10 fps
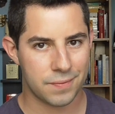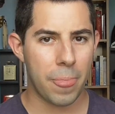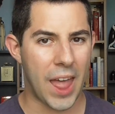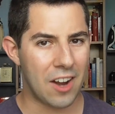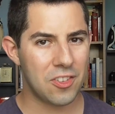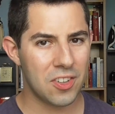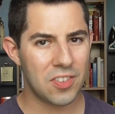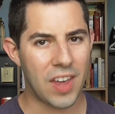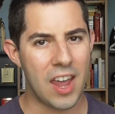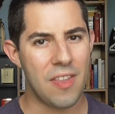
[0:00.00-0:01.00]
That's to
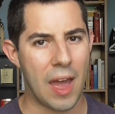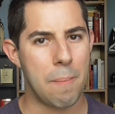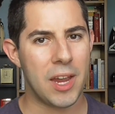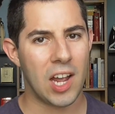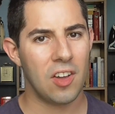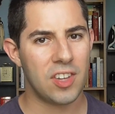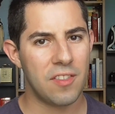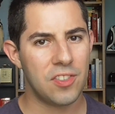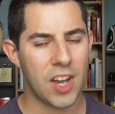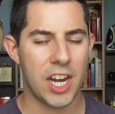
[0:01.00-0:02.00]
say that because
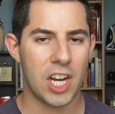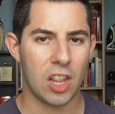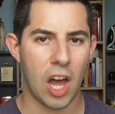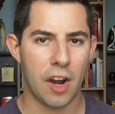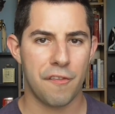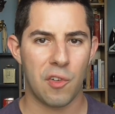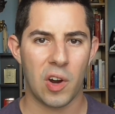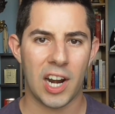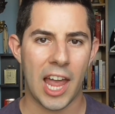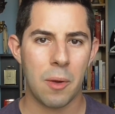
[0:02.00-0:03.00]
I've studied a lot of
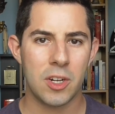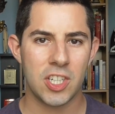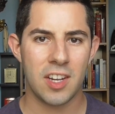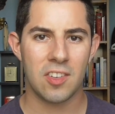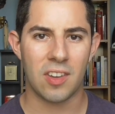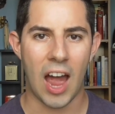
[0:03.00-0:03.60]
foreign languages,